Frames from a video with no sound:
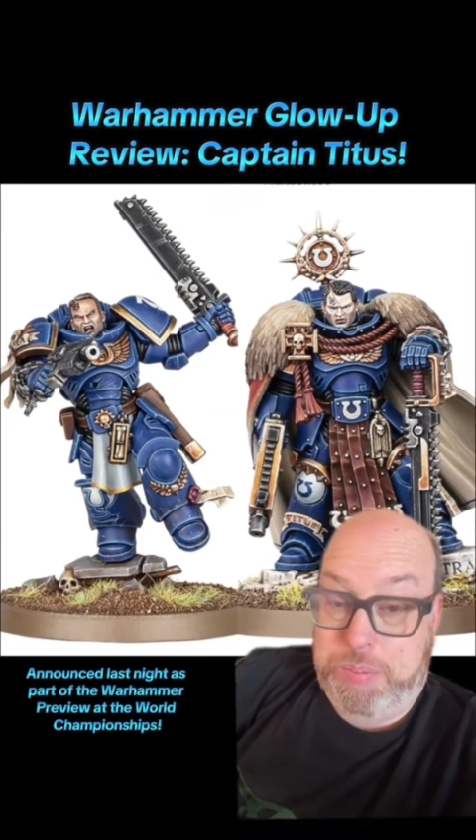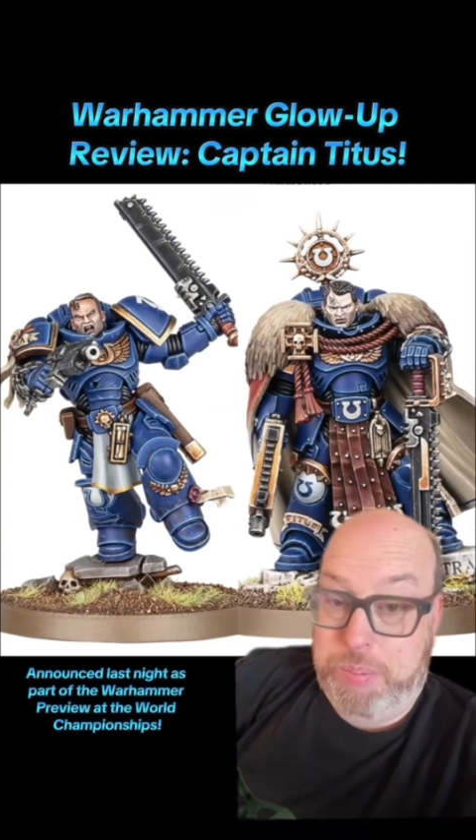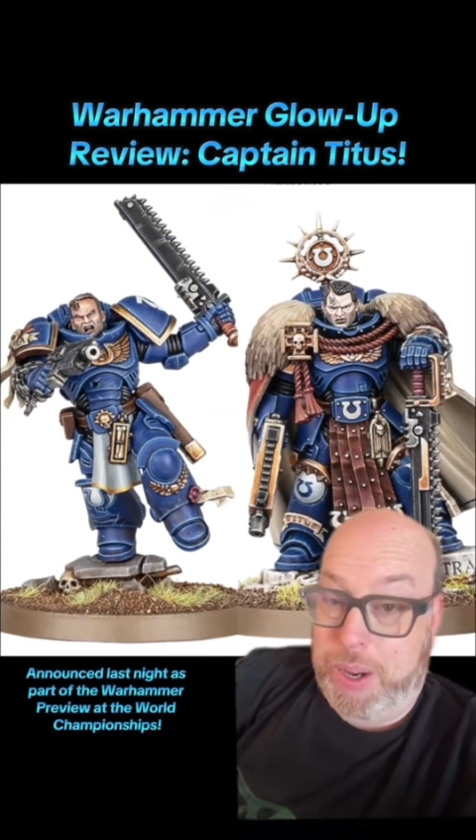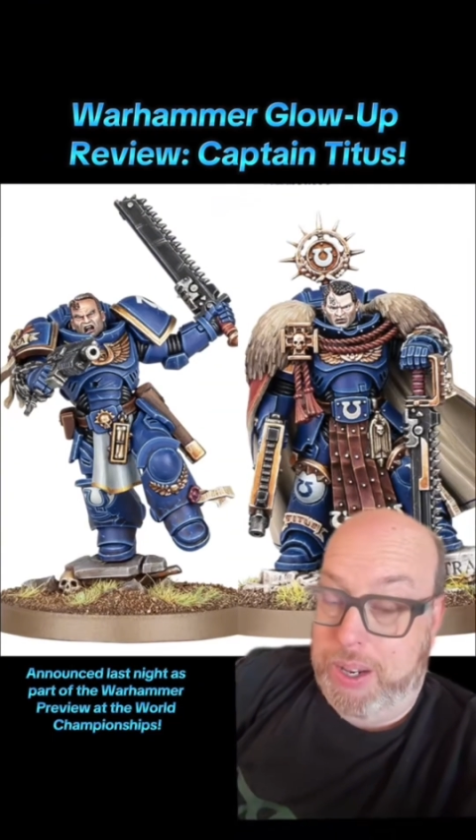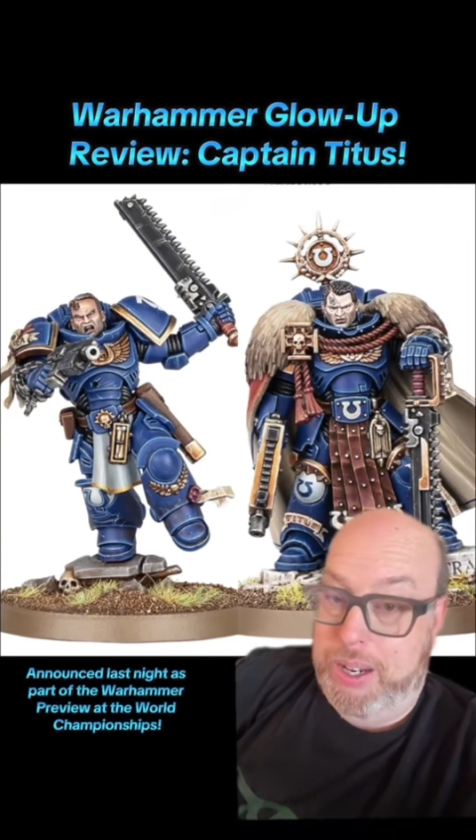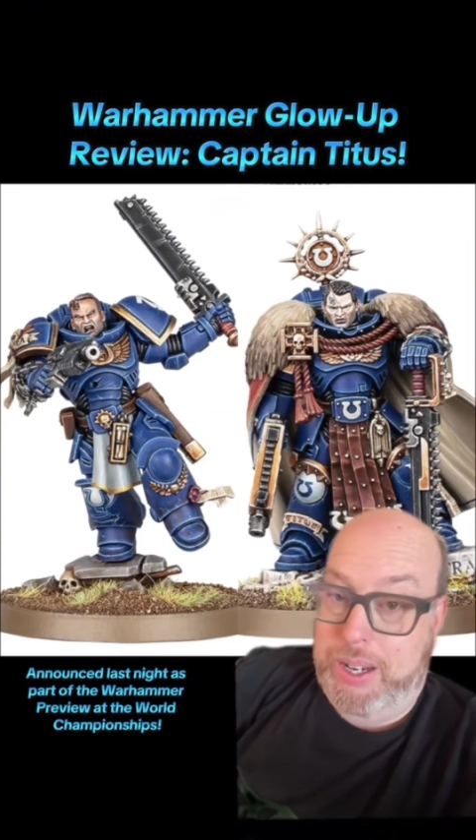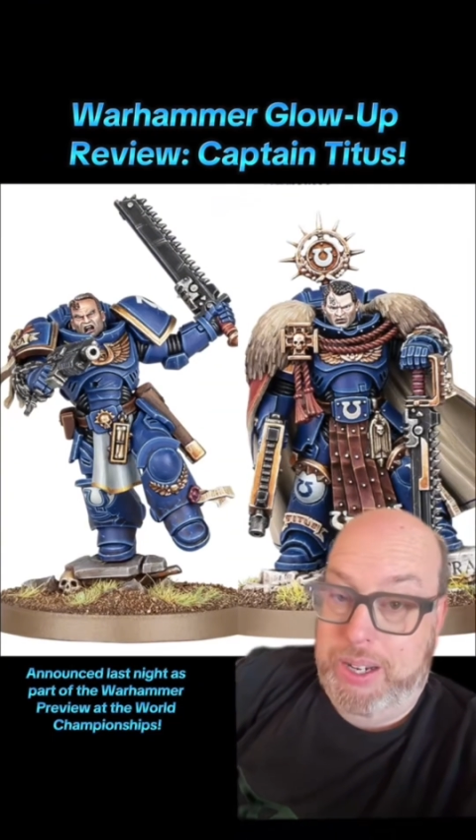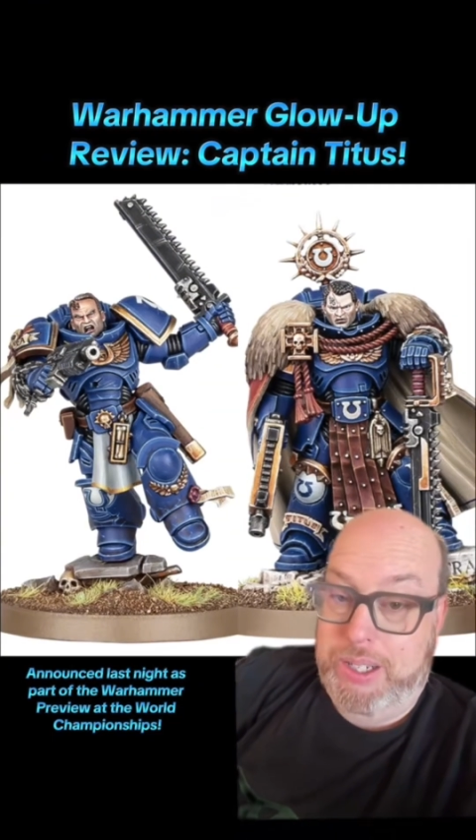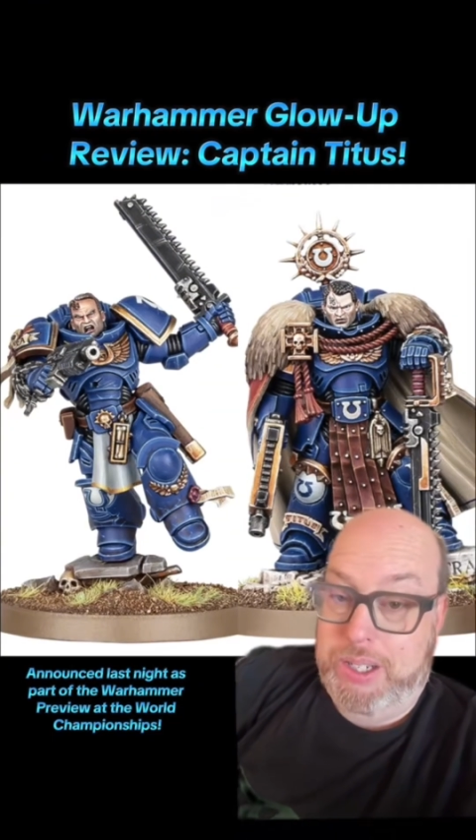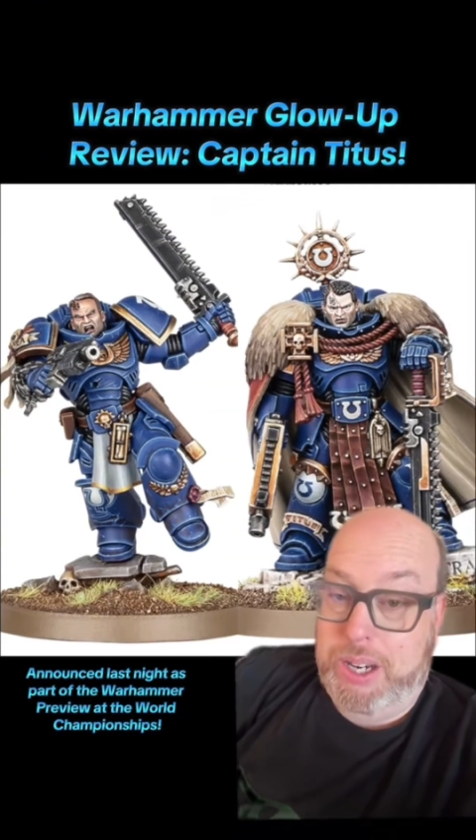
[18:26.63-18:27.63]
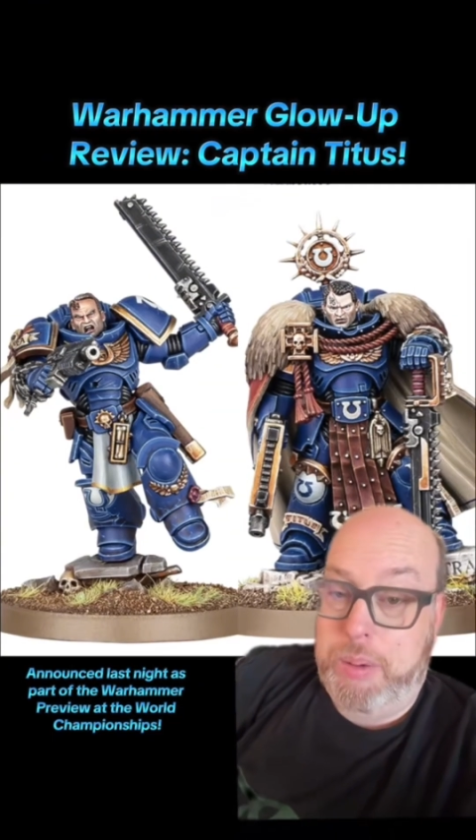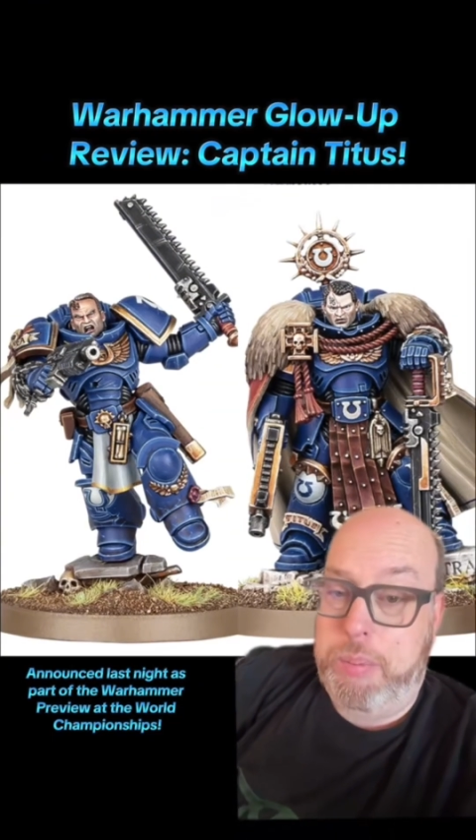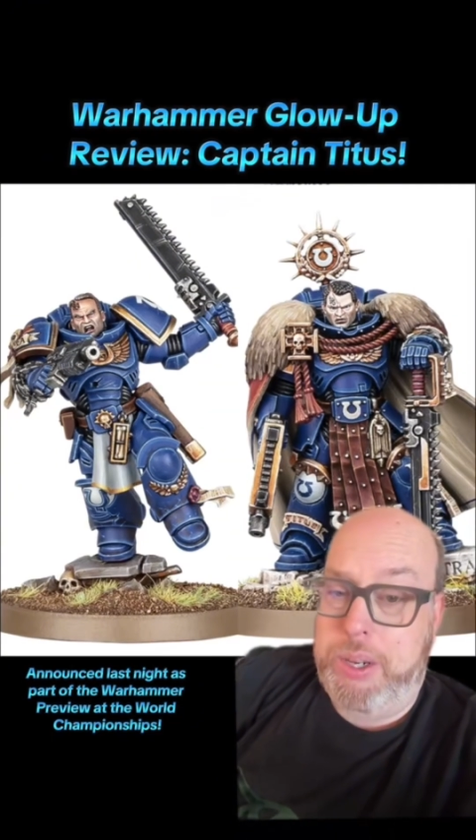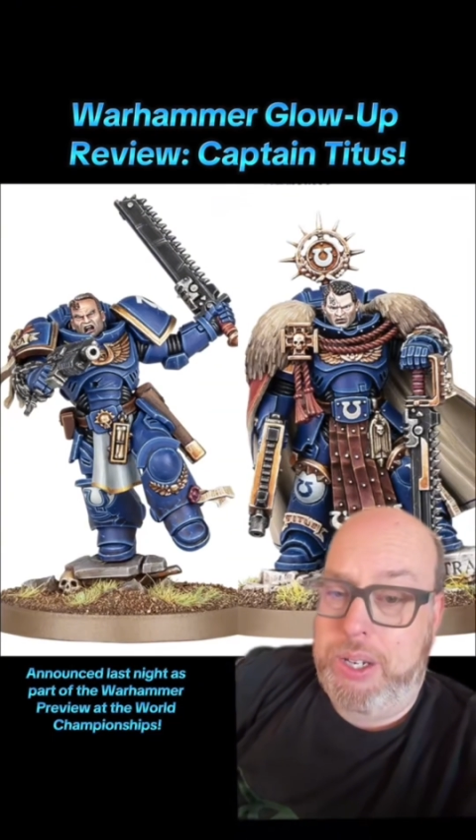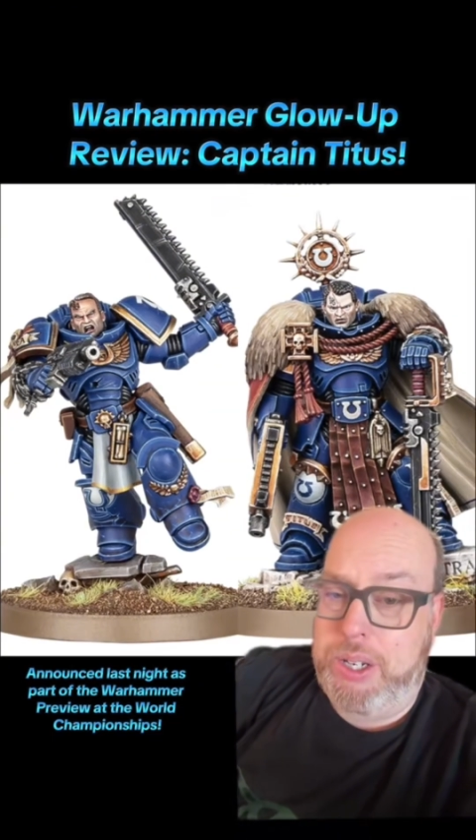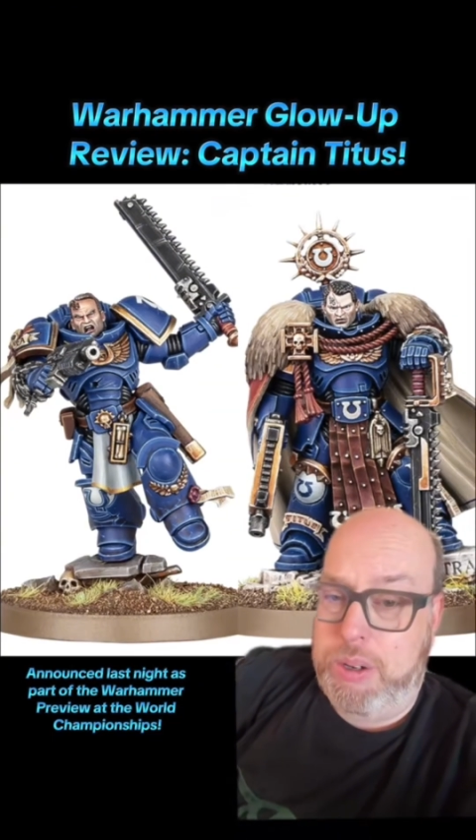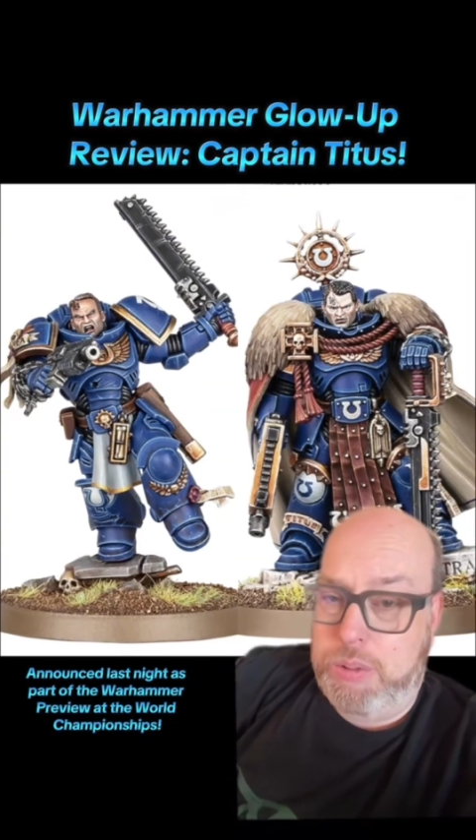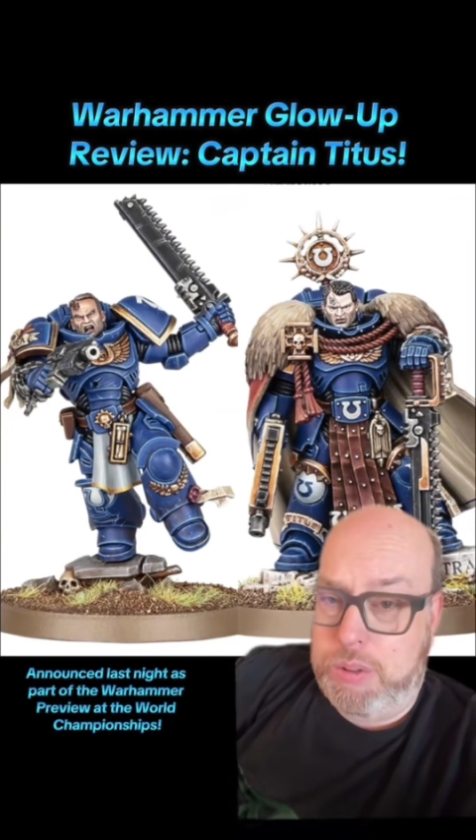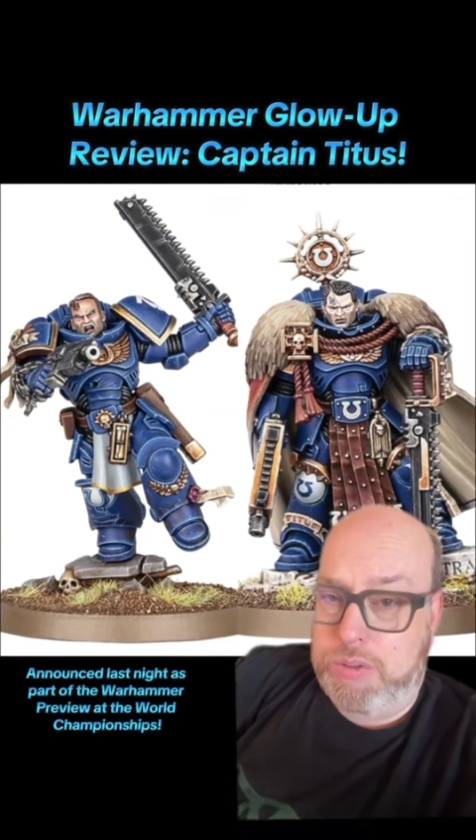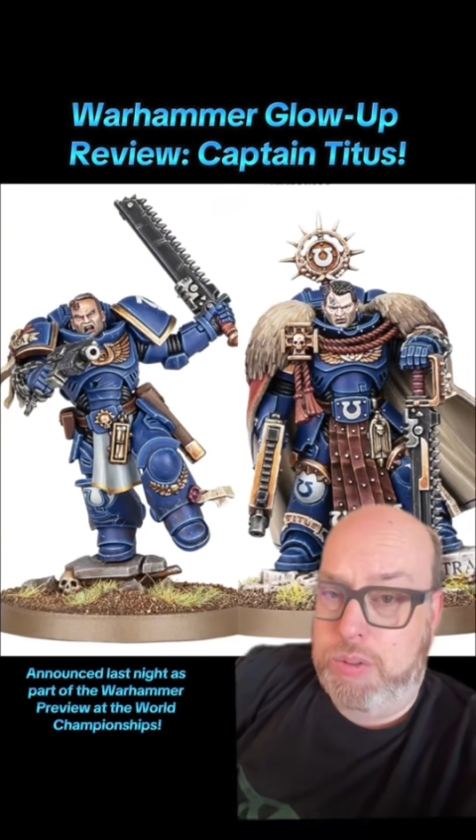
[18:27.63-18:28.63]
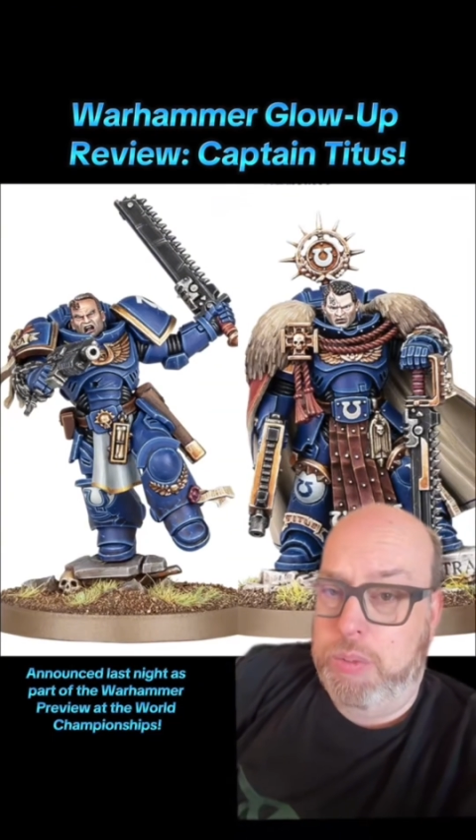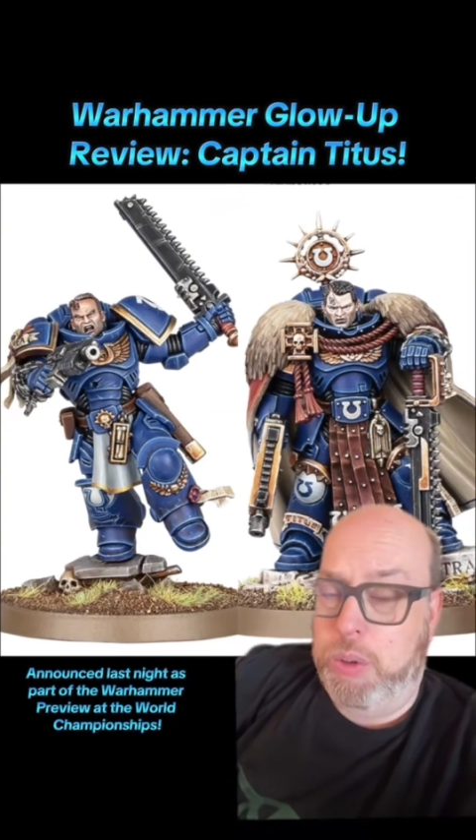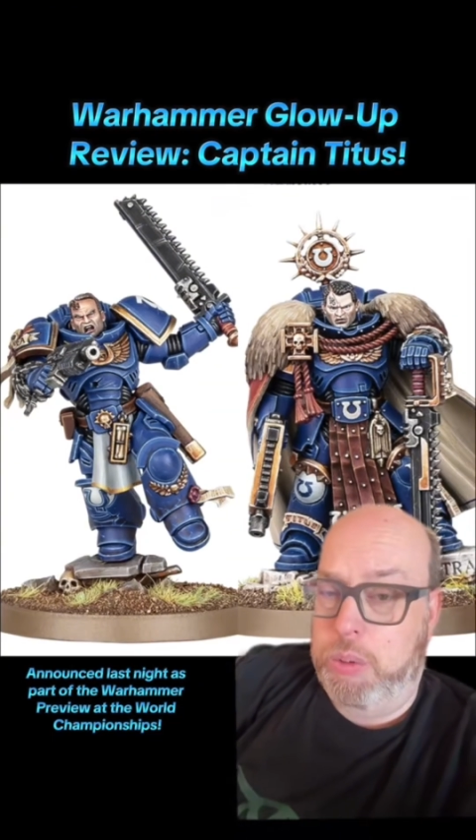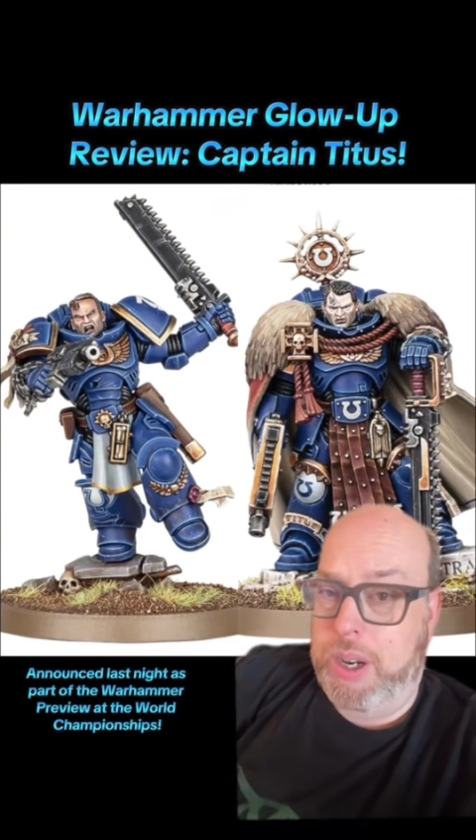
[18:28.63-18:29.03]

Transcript: But it is a beautiful model,